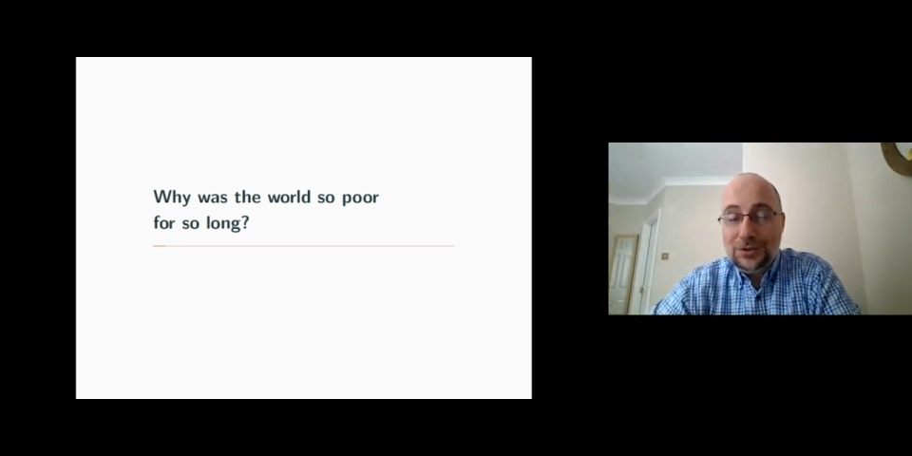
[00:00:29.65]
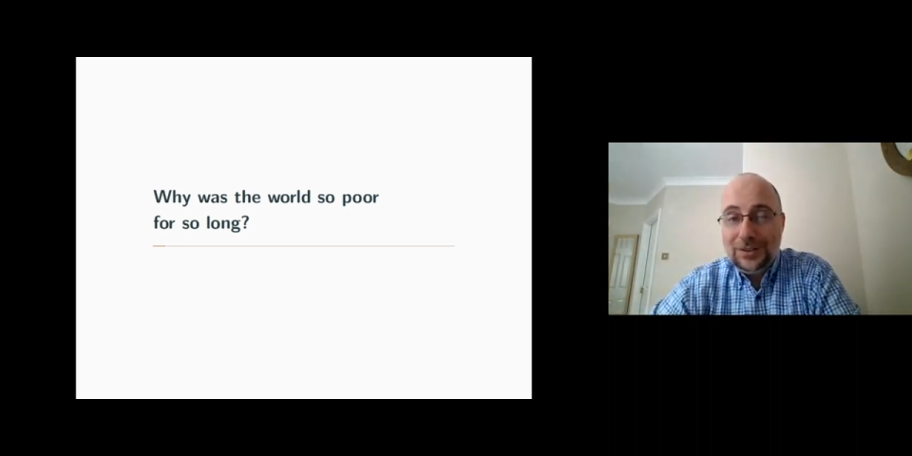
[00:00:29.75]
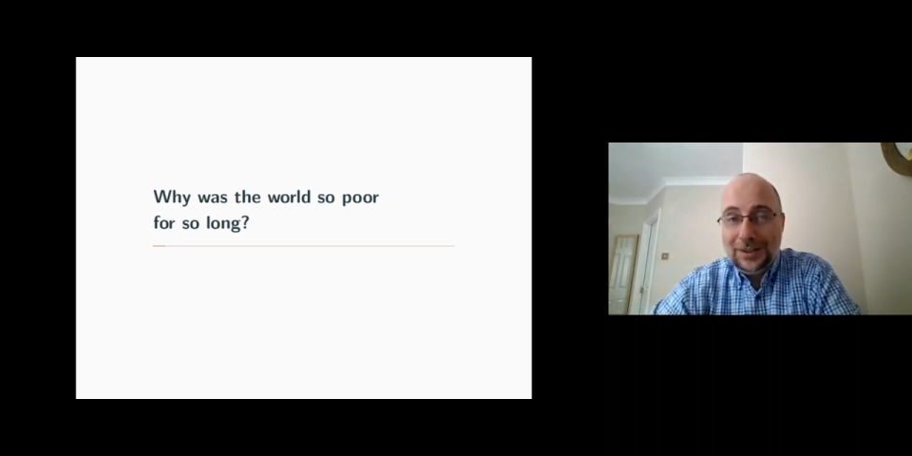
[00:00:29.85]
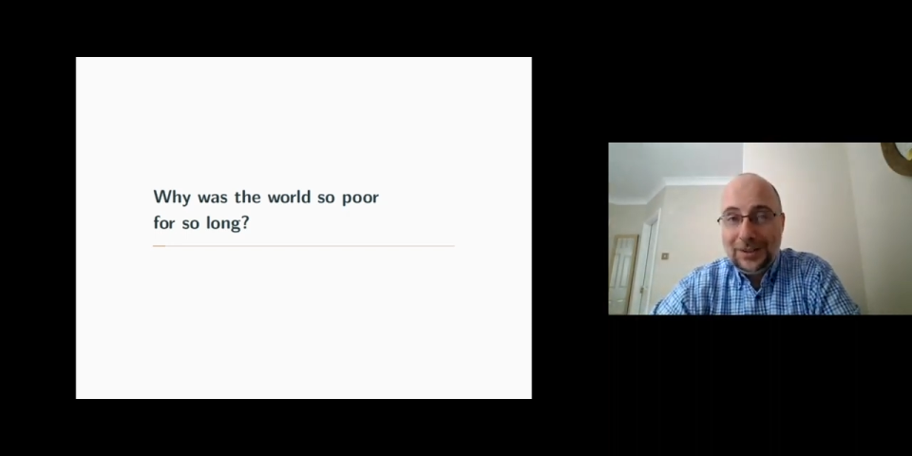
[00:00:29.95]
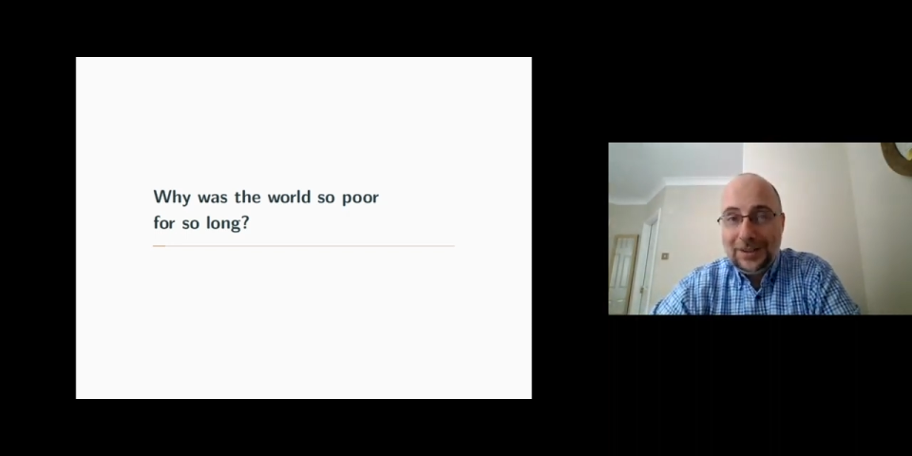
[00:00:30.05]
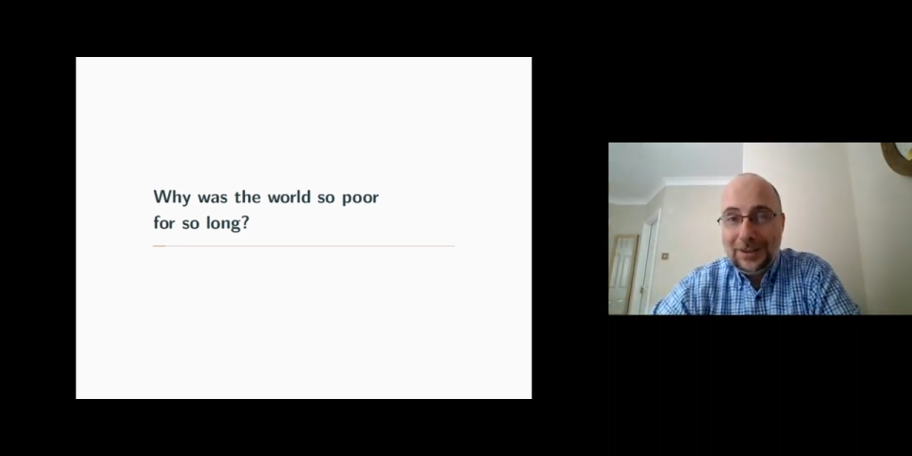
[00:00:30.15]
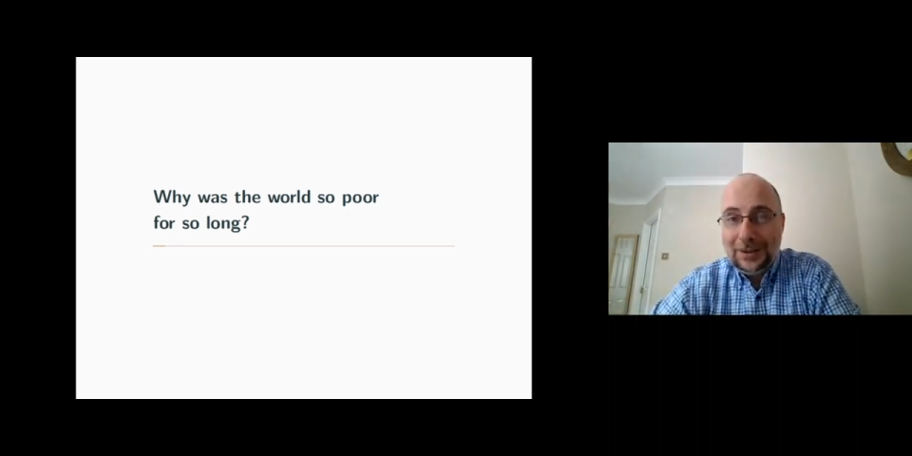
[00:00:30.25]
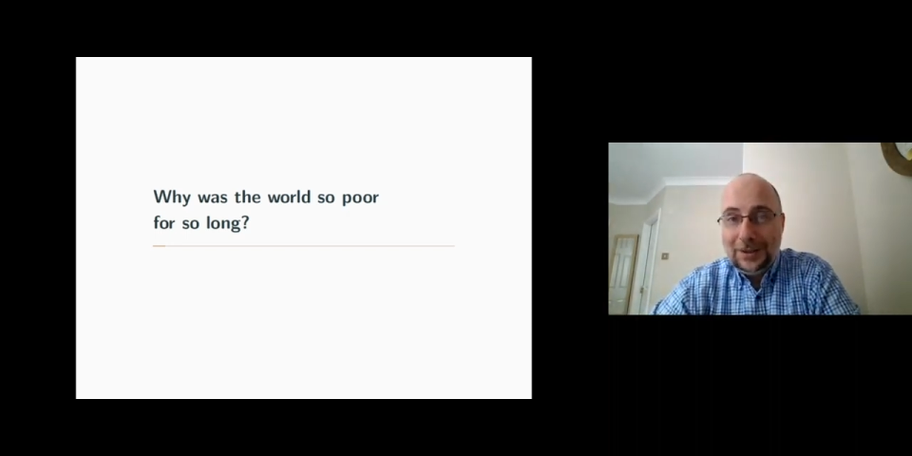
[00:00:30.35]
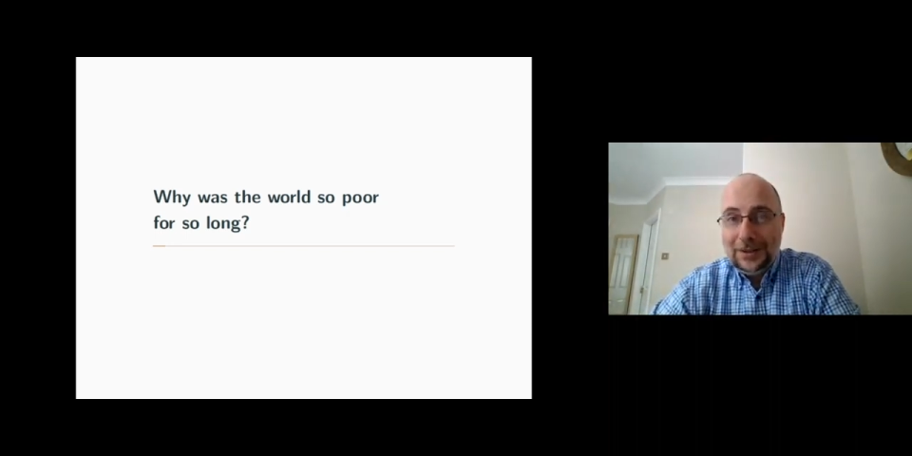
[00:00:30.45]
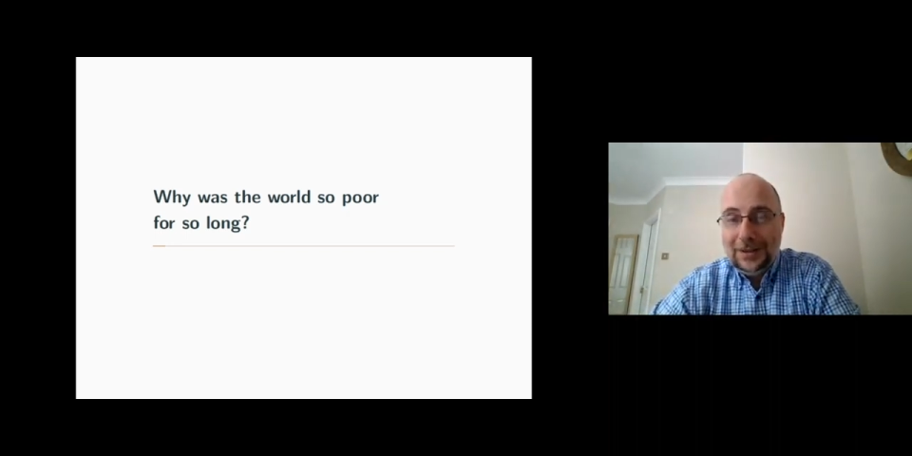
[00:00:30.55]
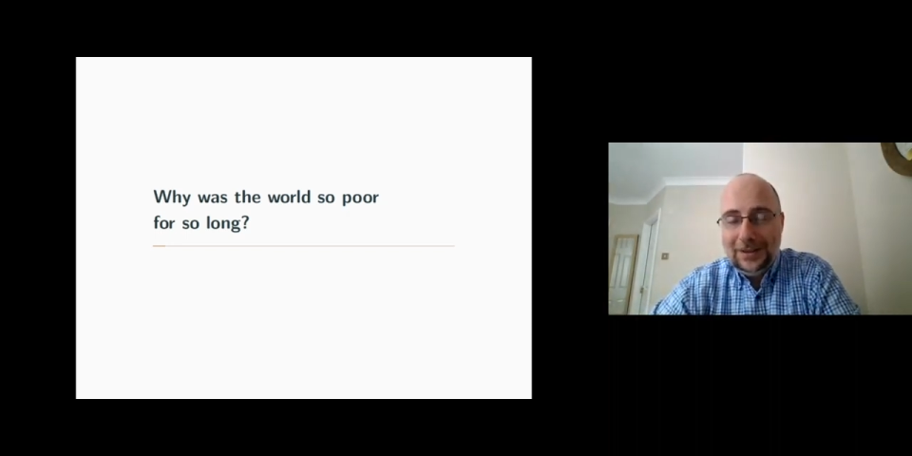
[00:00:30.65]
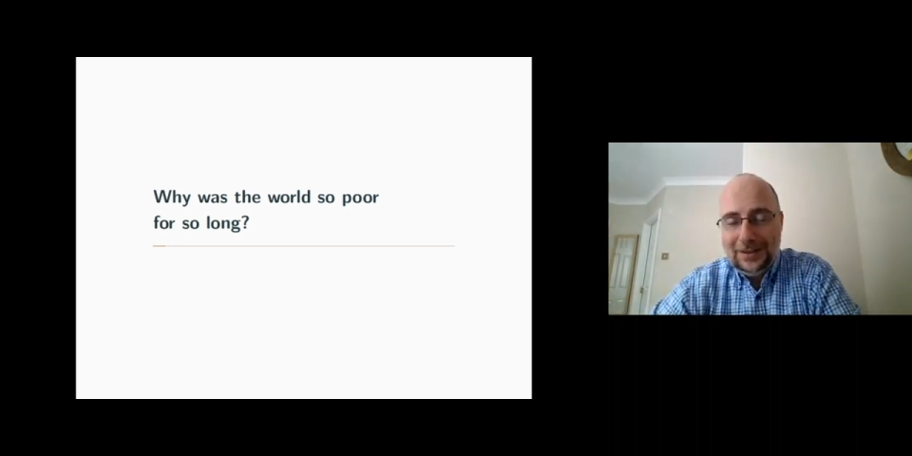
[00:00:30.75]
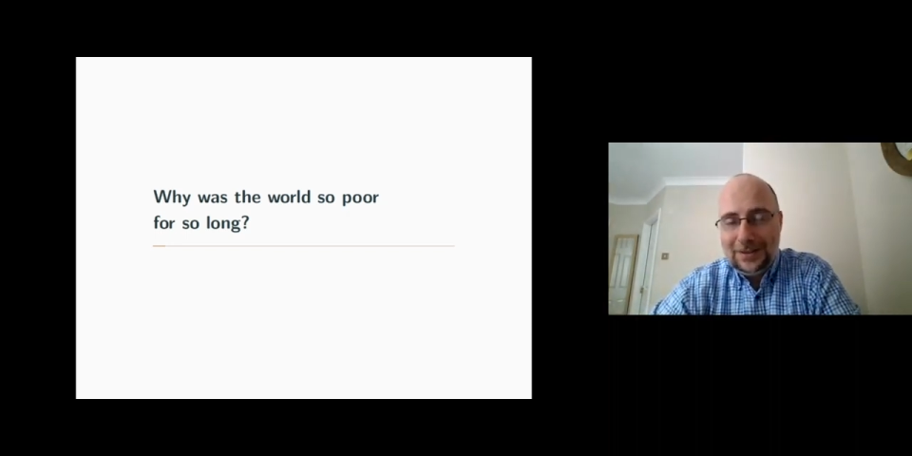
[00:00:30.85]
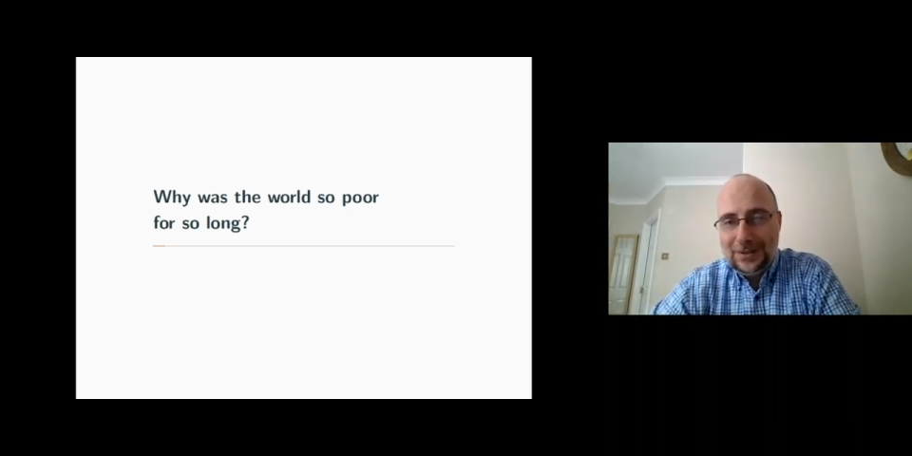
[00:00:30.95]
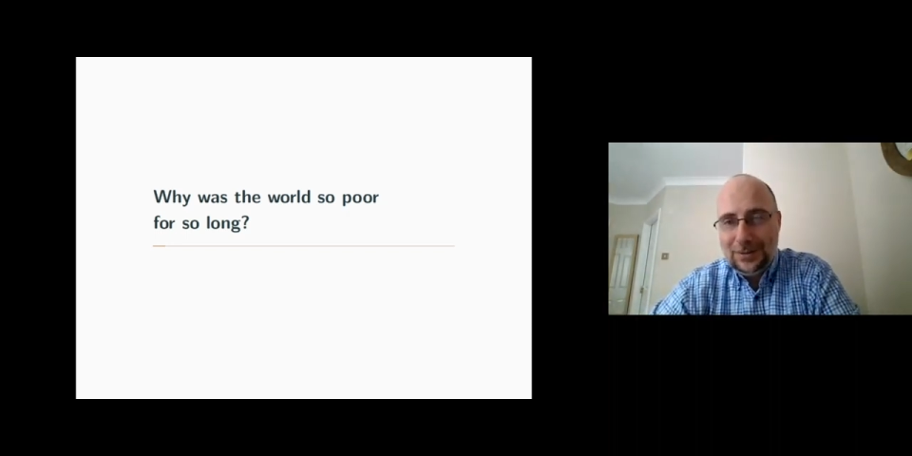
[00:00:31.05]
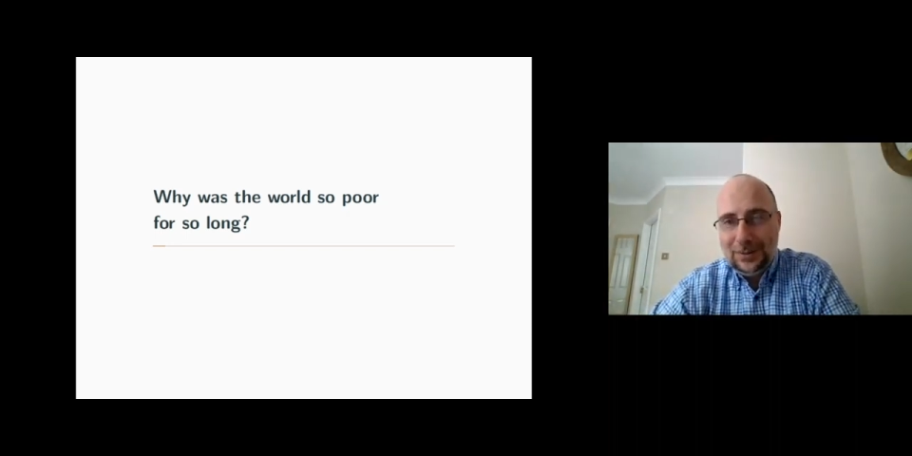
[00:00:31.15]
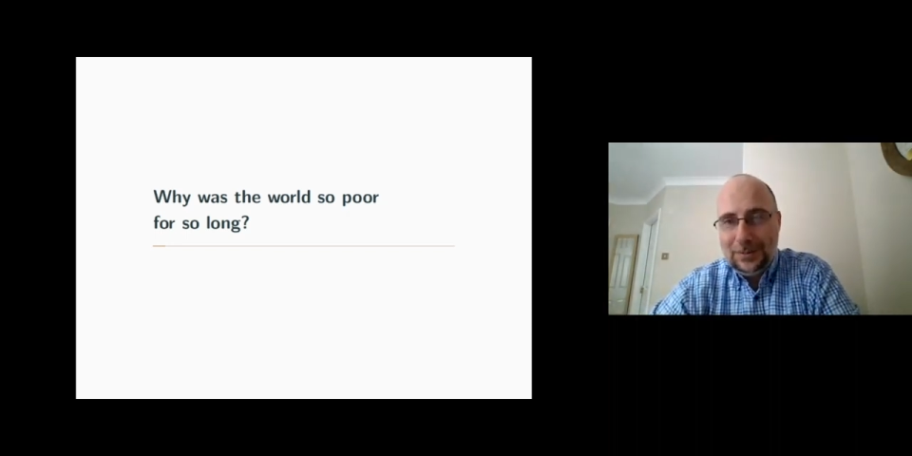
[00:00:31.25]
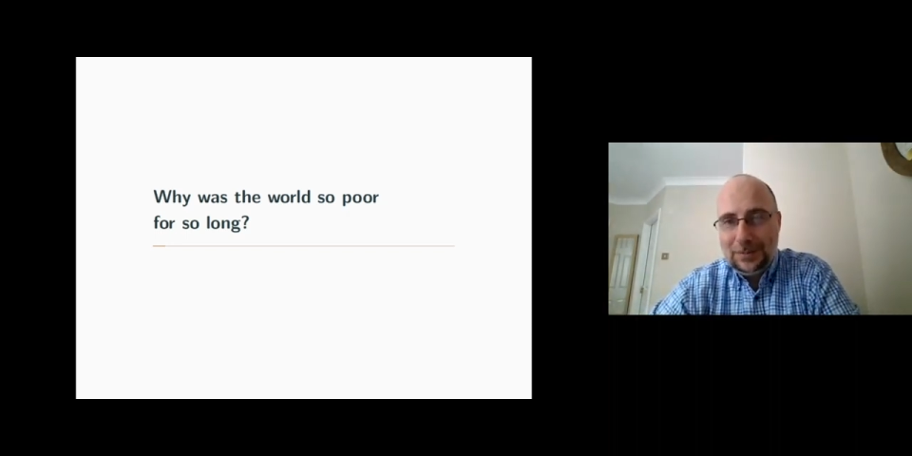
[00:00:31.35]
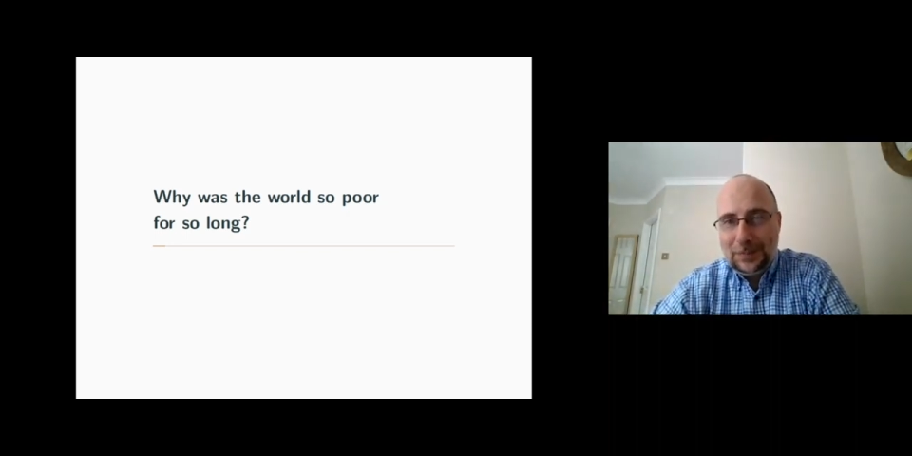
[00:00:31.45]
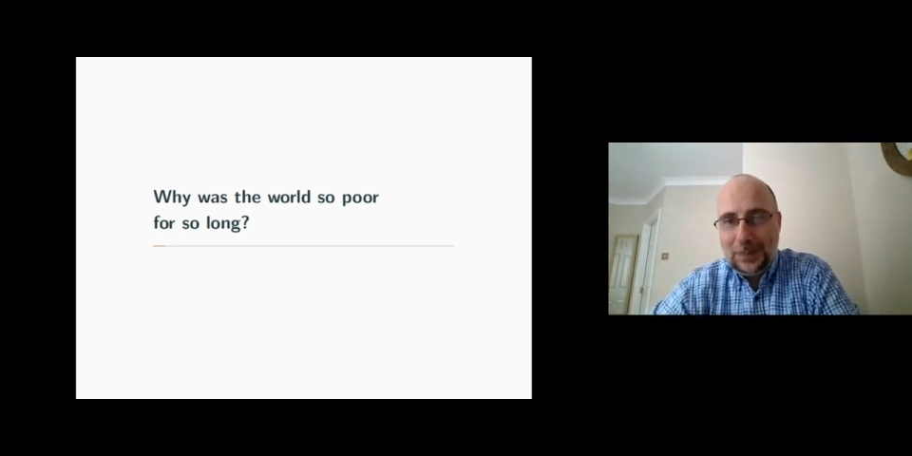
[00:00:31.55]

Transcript: stick in history.